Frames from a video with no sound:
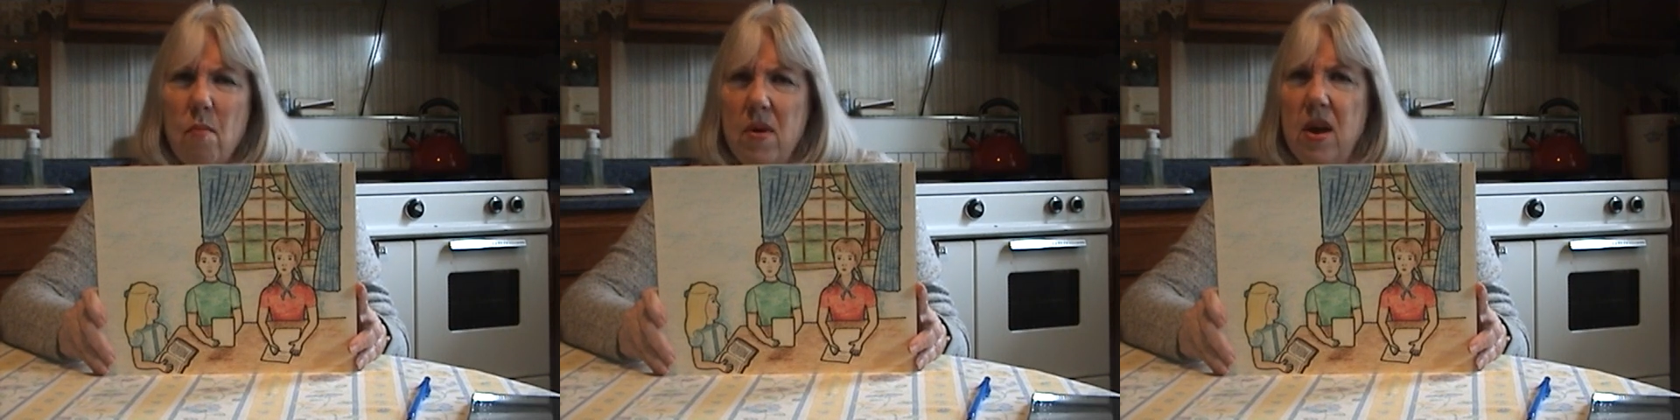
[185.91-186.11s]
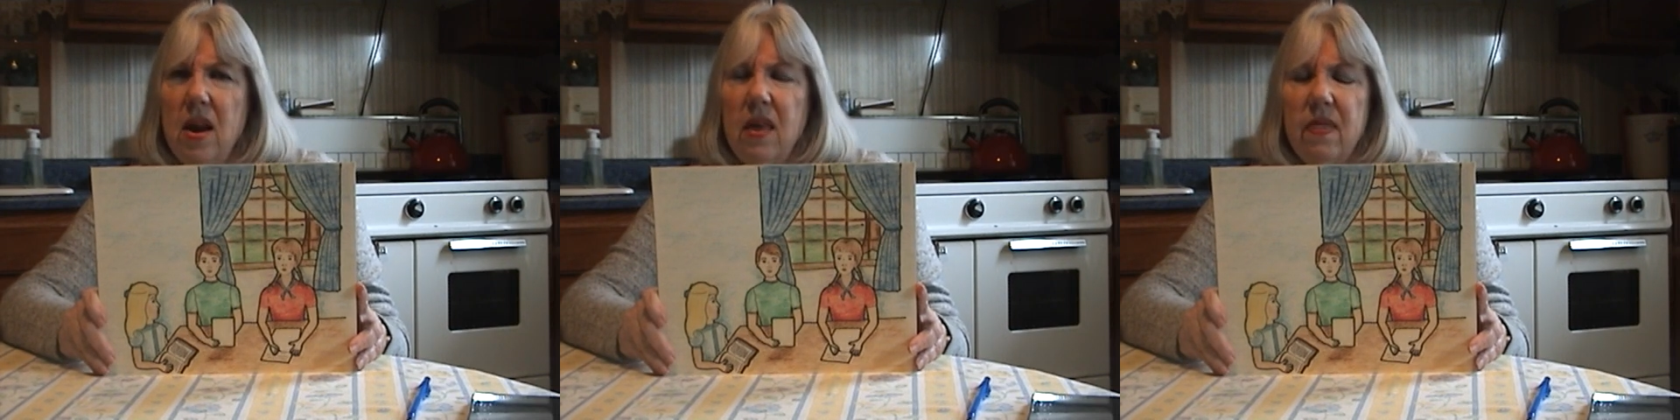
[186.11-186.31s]

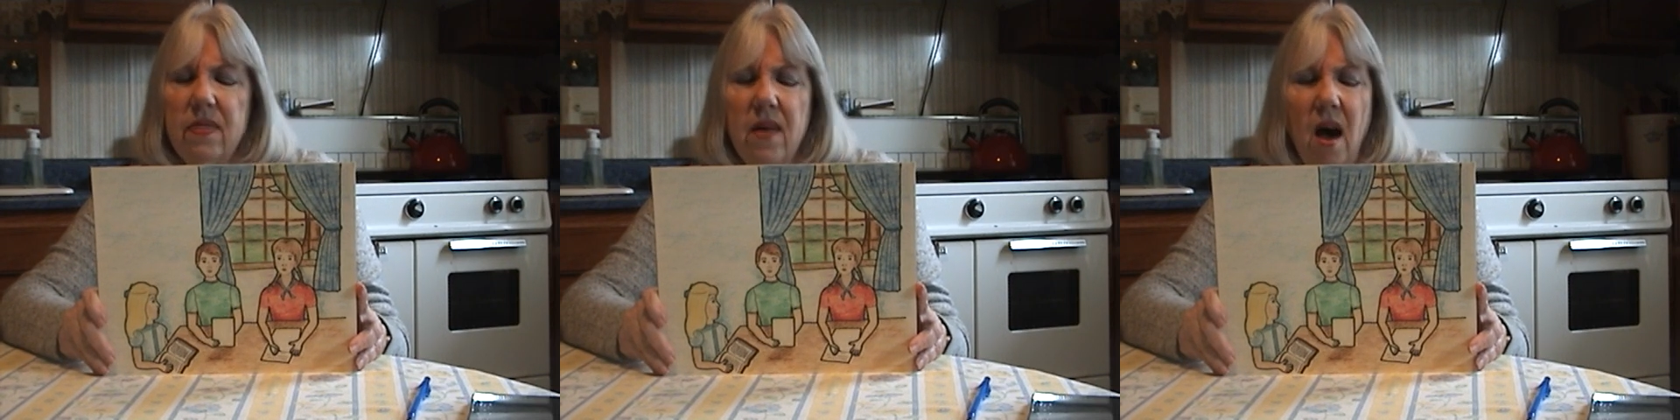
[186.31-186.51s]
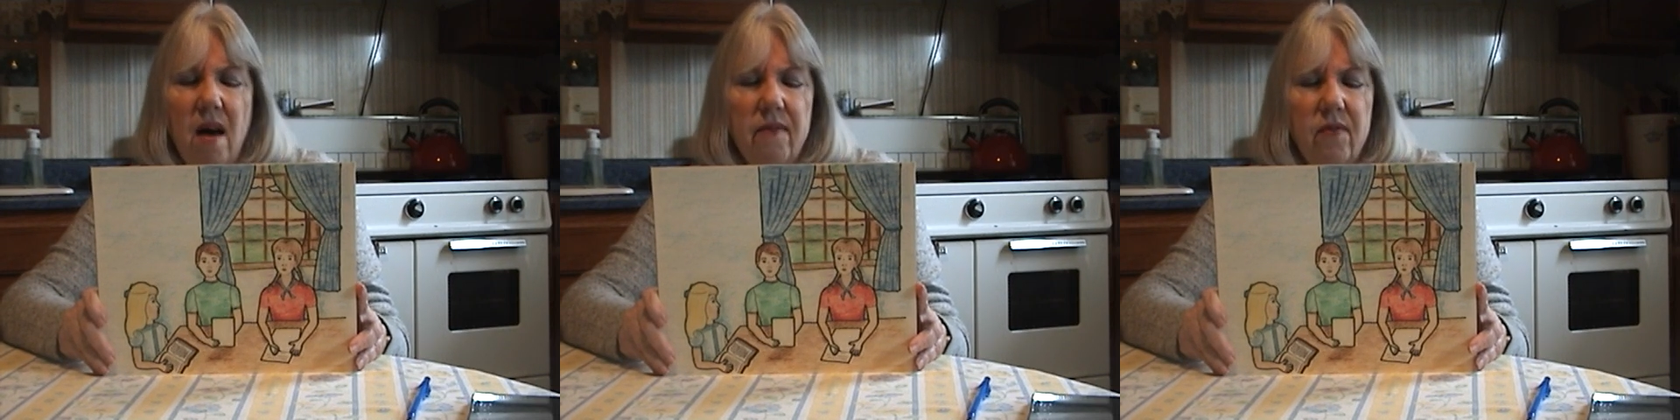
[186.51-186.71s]
many
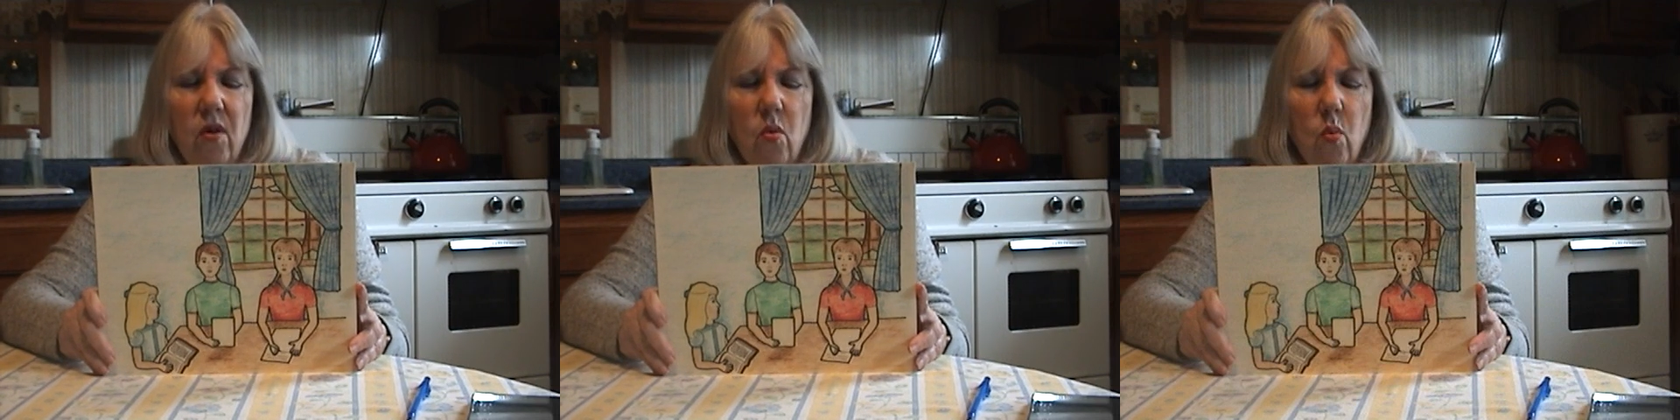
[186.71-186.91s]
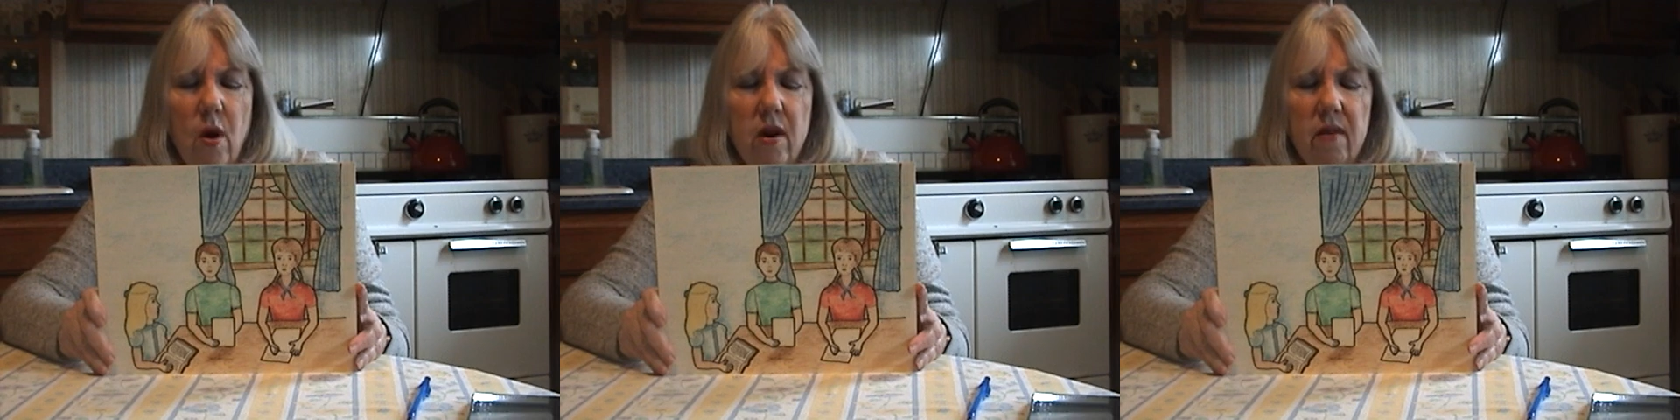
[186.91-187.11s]

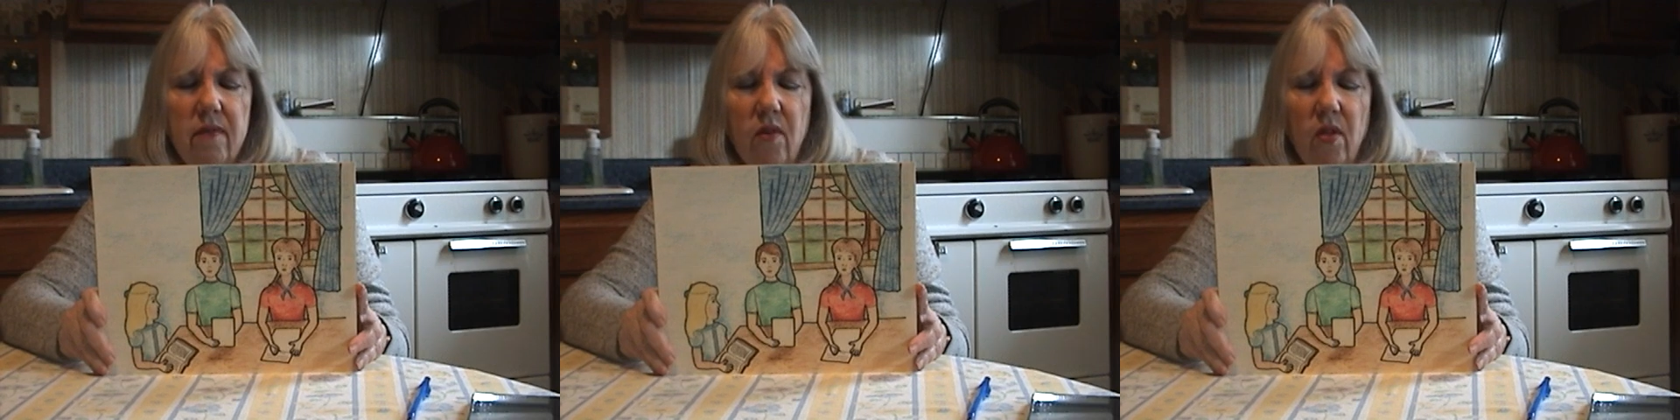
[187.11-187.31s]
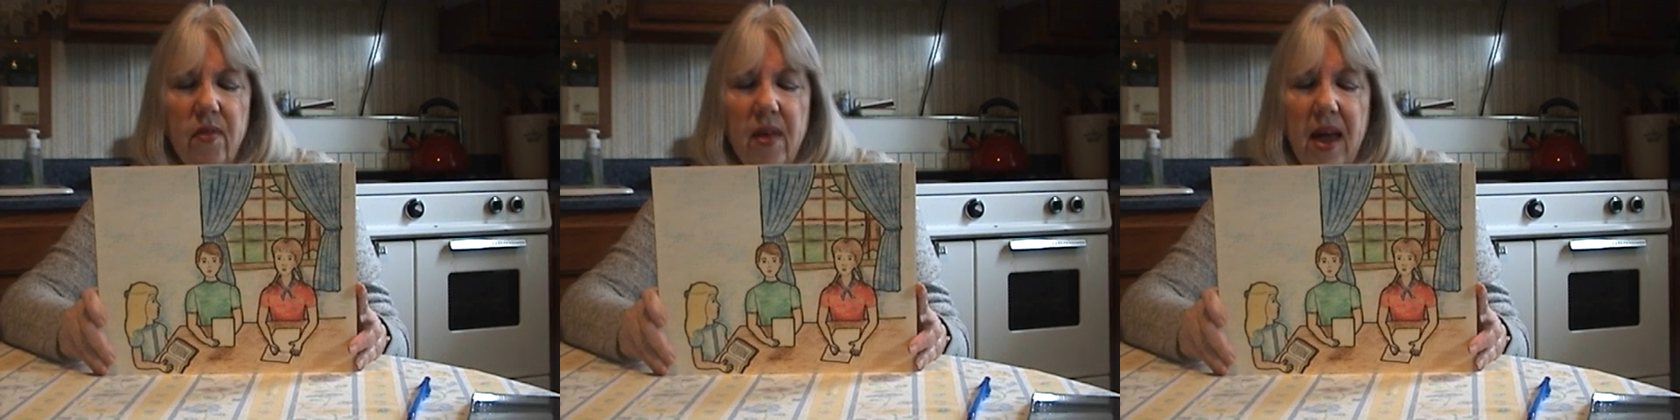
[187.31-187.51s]
thoughtful,
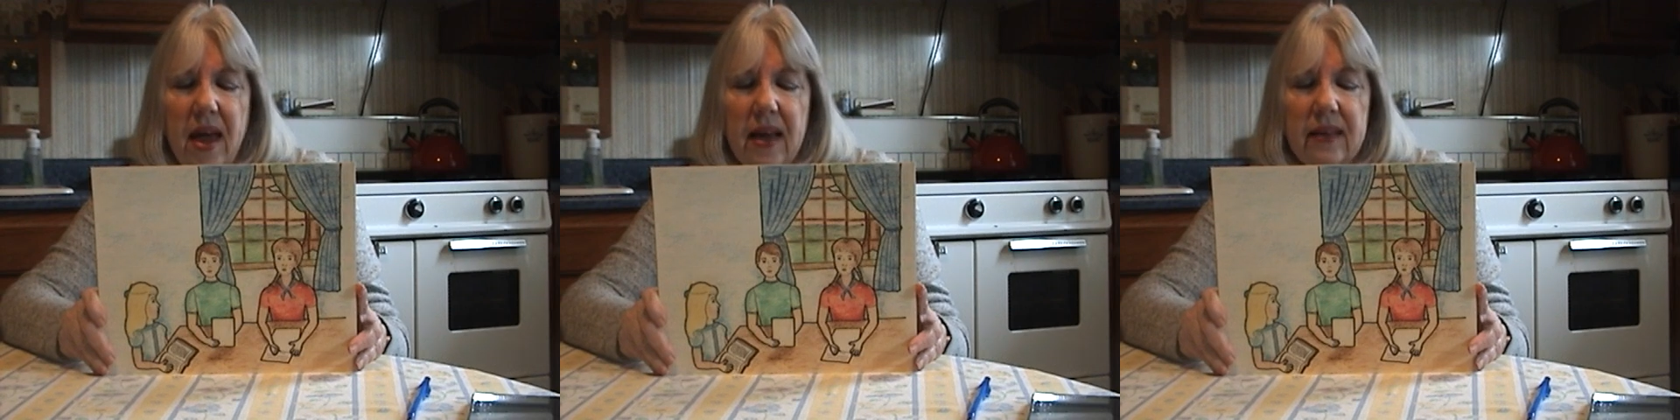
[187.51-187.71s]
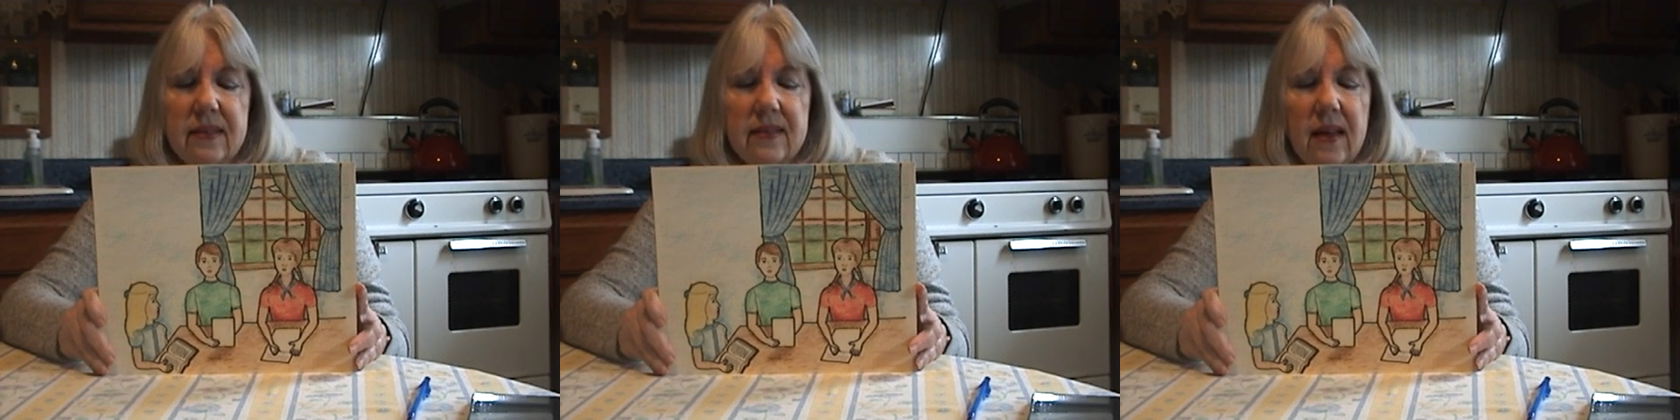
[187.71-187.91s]
wonderful
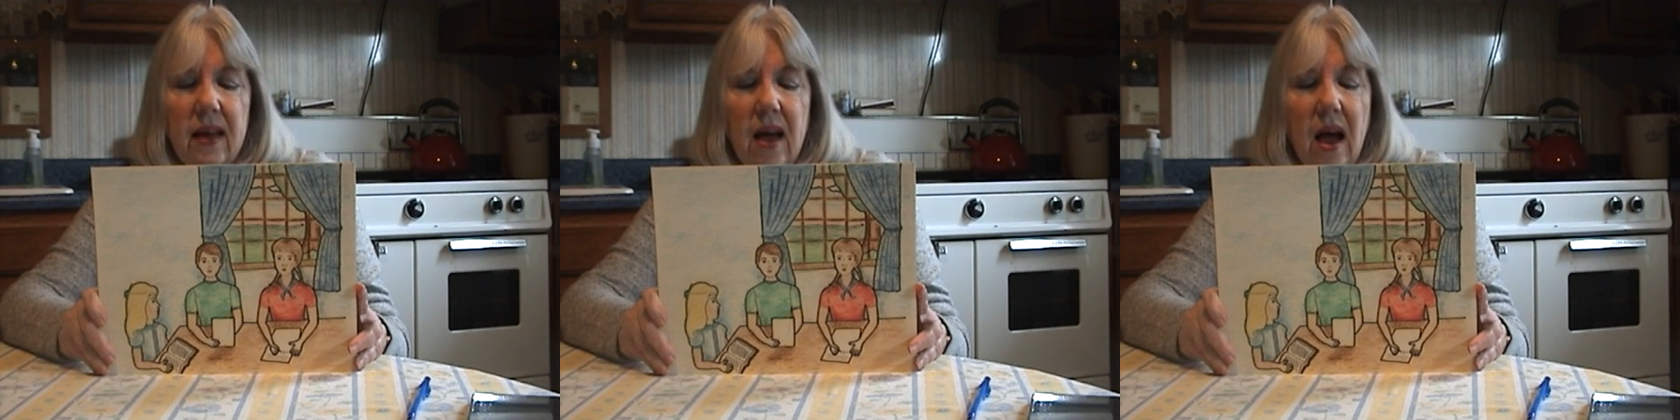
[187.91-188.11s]
things.